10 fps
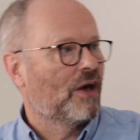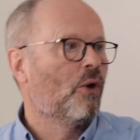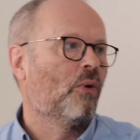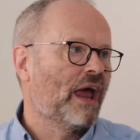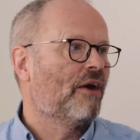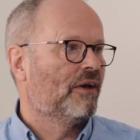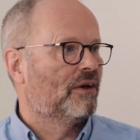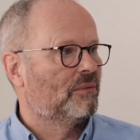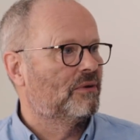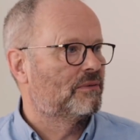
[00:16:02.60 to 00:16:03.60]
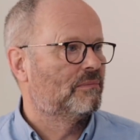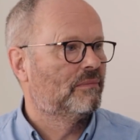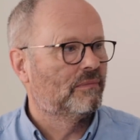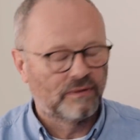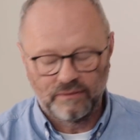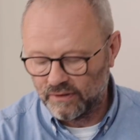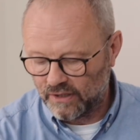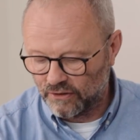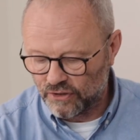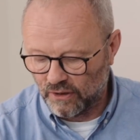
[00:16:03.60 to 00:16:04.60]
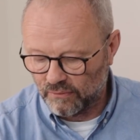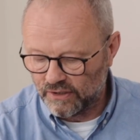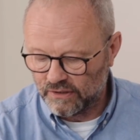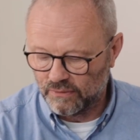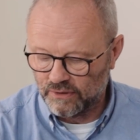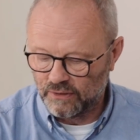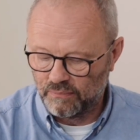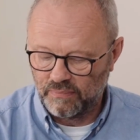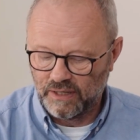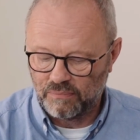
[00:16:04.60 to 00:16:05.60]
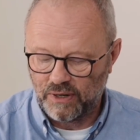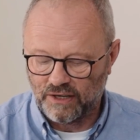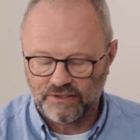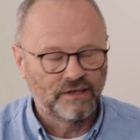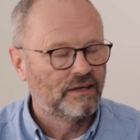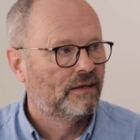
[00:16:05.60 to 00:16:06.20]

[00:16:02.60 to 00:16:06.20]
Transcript: the whole area with gunshot, which is always a big plus.